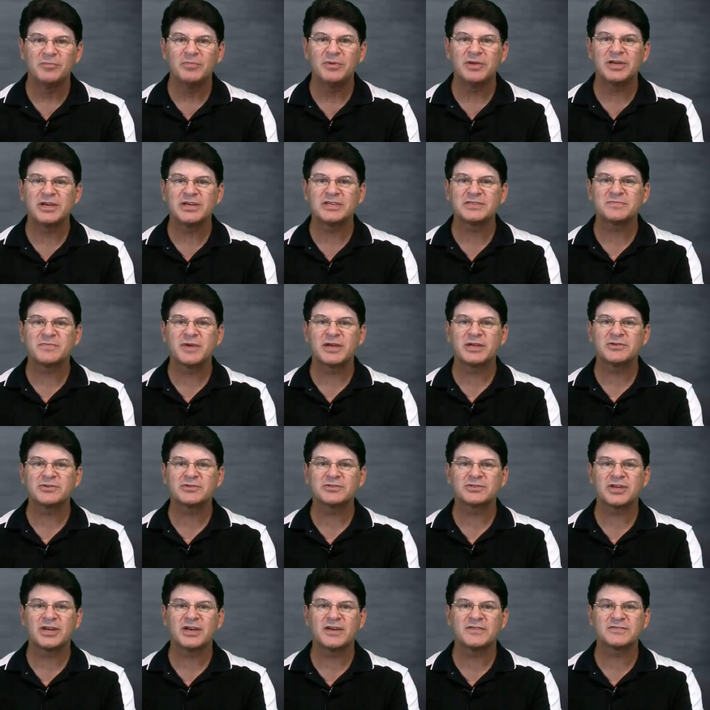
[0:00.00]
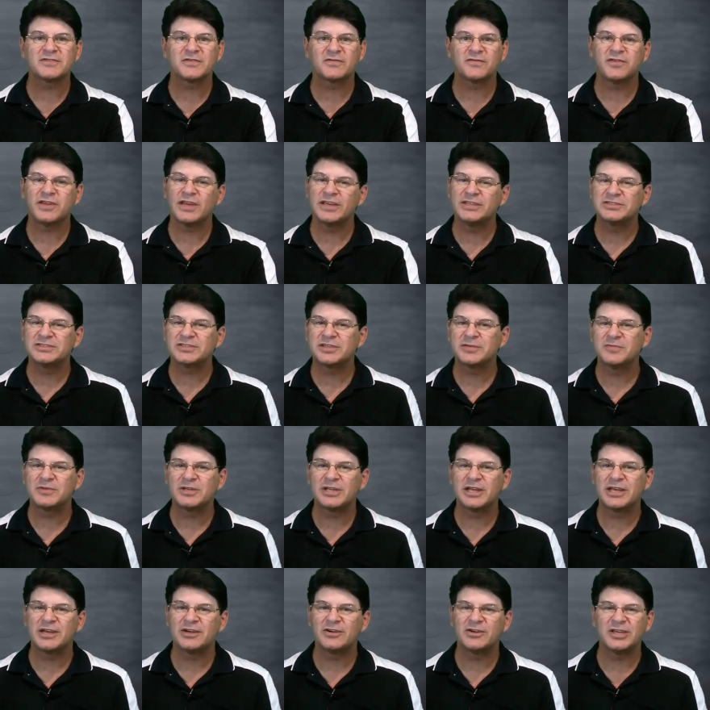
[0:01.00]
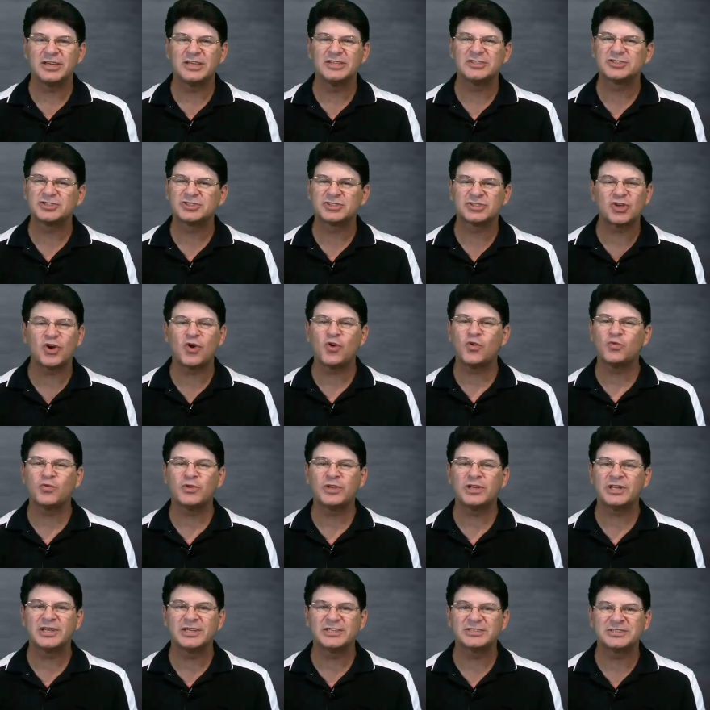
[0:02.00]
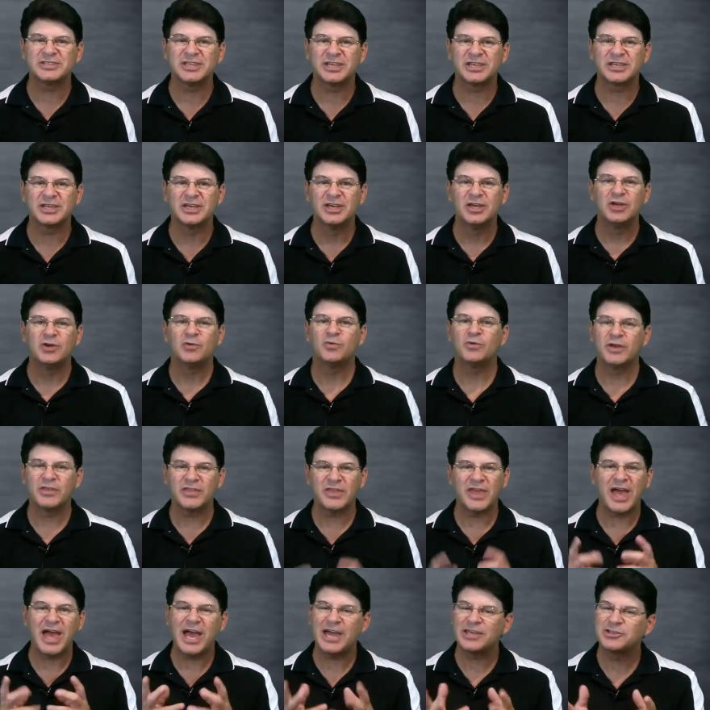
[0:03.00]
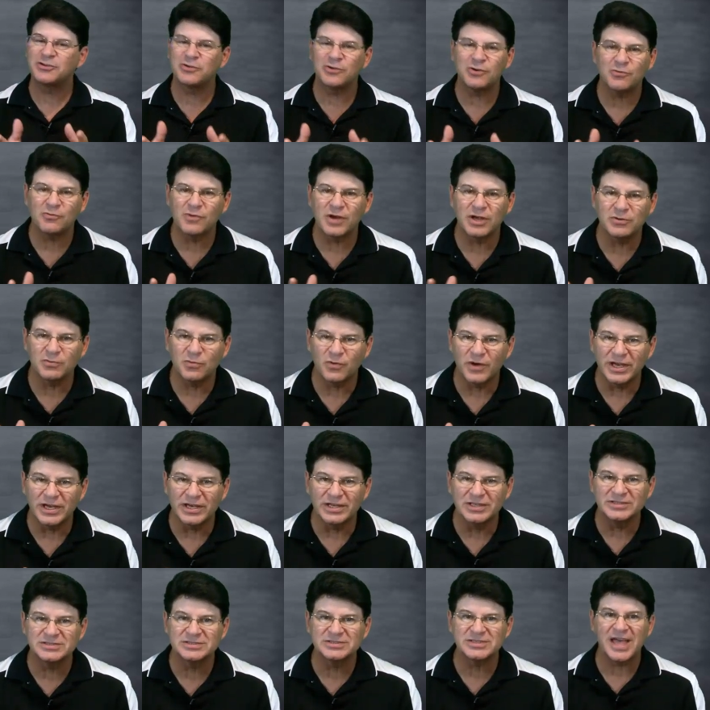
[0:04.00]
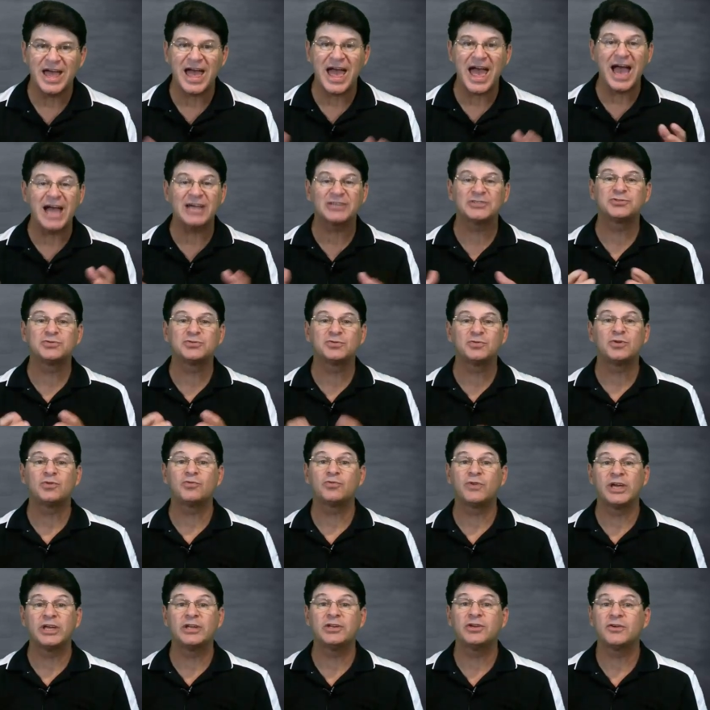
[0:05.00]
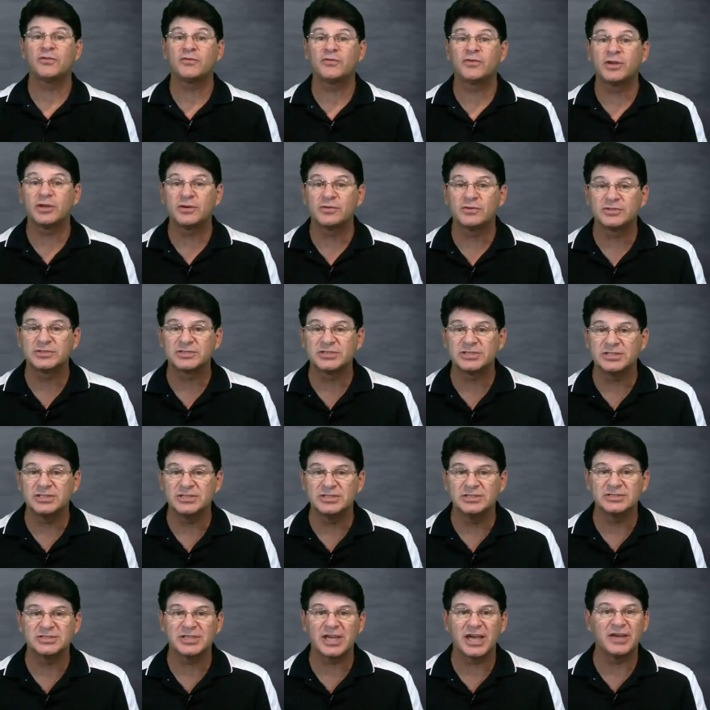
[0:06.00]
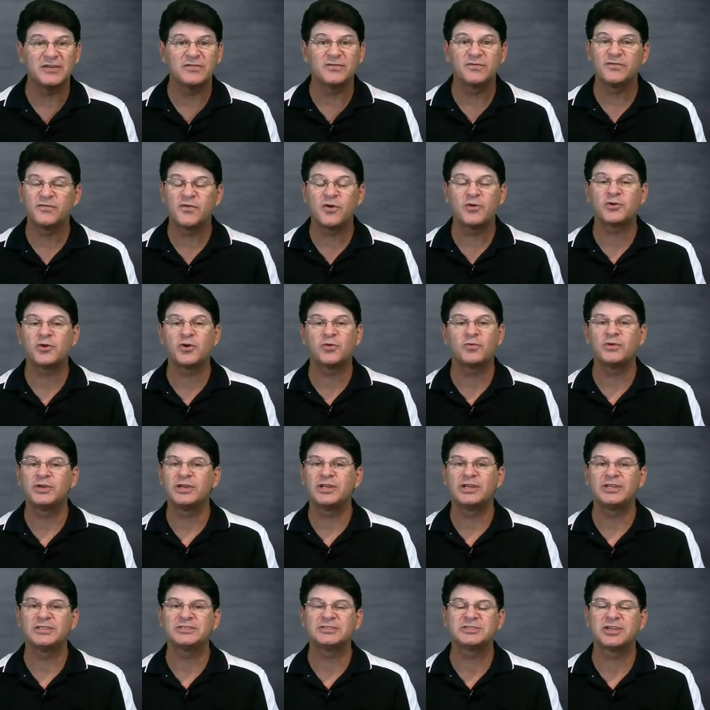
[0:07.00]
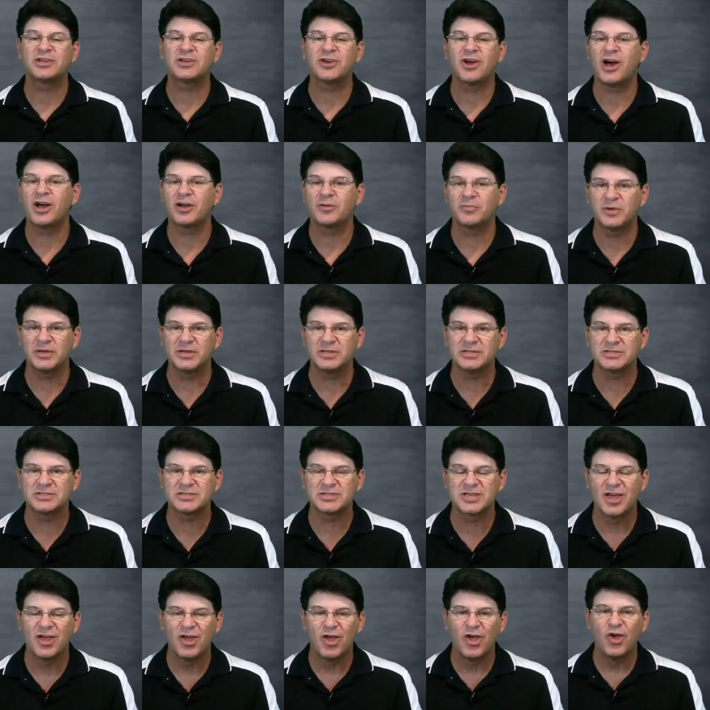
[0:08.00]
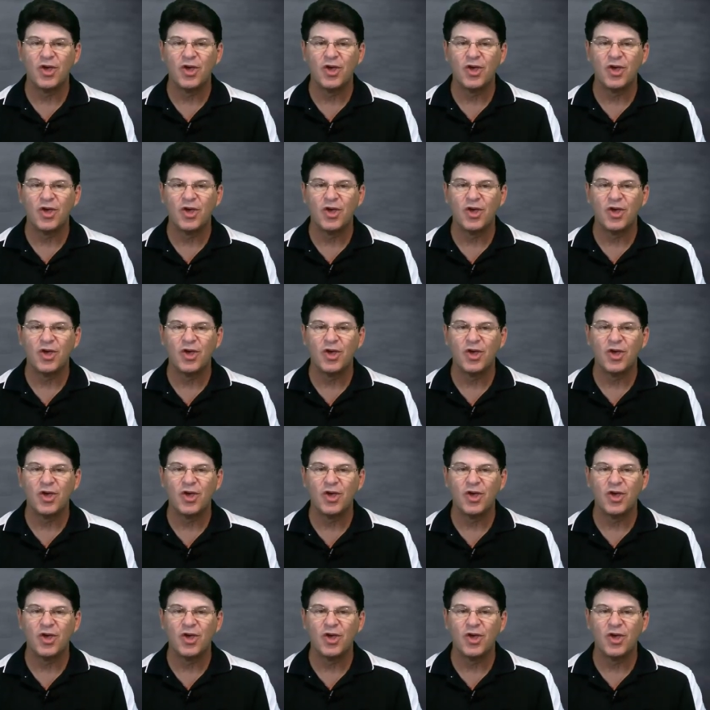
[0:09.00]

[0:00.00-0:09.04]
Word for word: because Microsoft's Flight Simulator is so realistic with accurate runways, actual radio frequencies, and photorealistic cockpits.